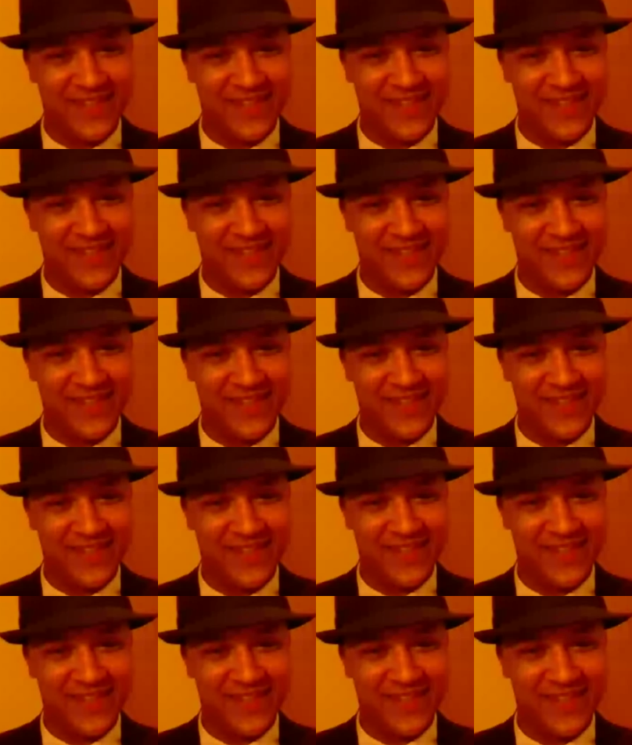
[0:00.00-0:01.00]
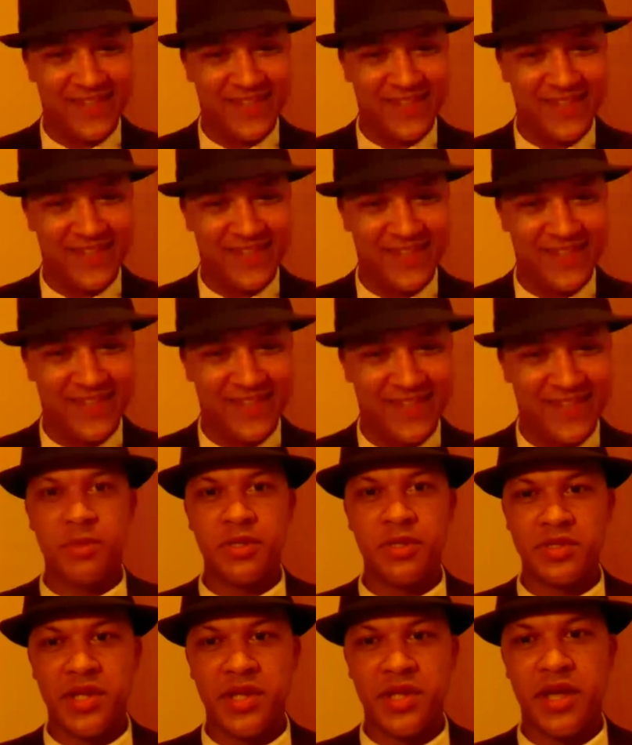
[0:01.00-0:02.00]
like a young version of the Alan Cummings
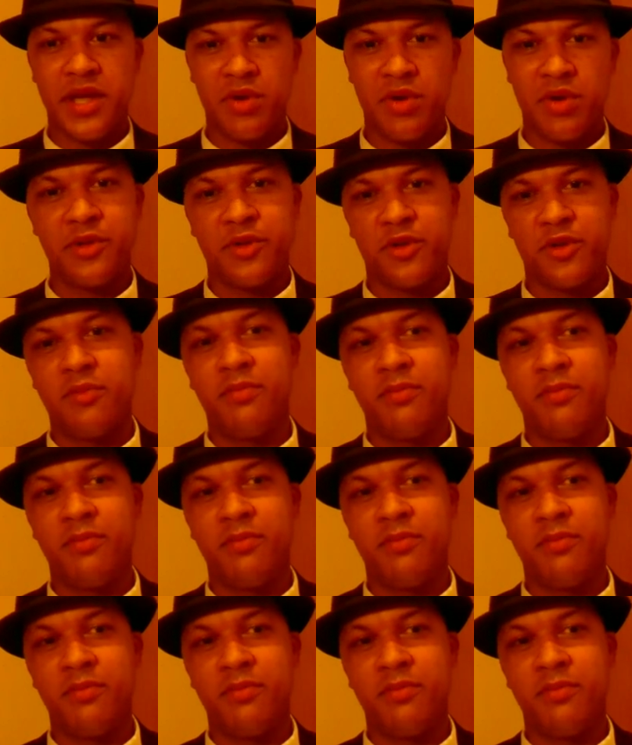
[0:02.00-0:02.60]
Nightcrawler.